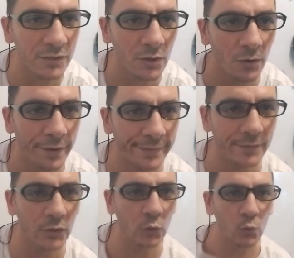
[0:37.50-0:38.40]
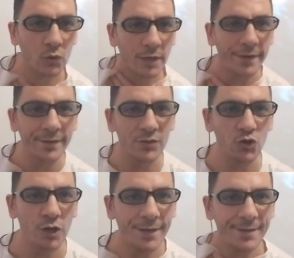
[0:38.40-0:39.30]
it's correct uh, to say in
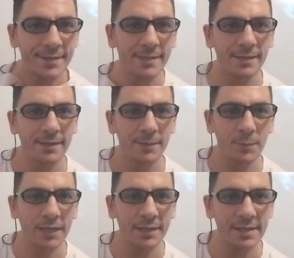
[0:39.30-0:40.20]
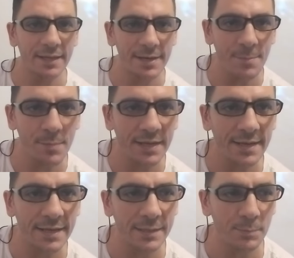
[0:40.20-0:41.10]
Chinese uh, by nickname
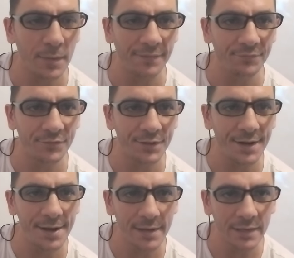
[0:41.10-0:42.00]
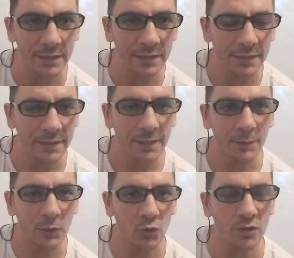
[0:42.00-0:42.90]
Xmandre
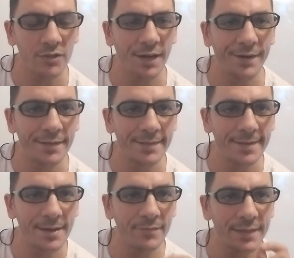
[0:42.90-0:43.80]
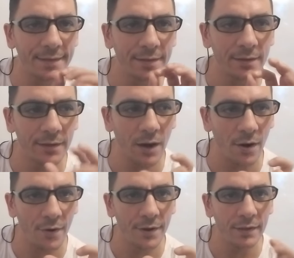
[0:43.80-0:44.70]
because in China they have the
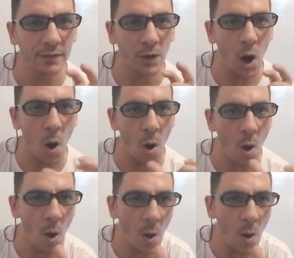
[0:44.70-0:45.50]
R R.